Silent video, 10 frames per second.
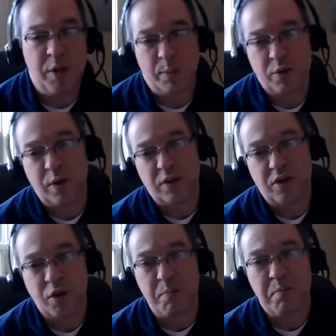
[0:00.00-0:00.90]
between the
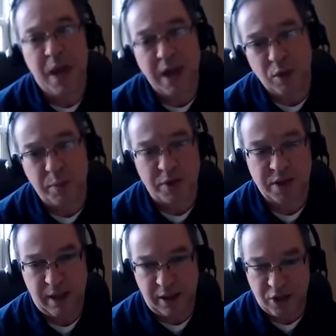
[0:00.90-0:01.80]
two major
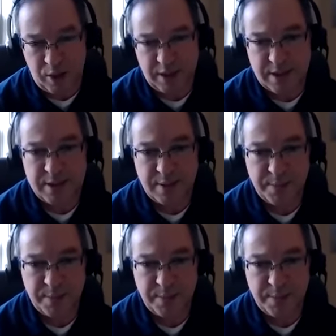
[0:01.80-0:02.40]
personality traits.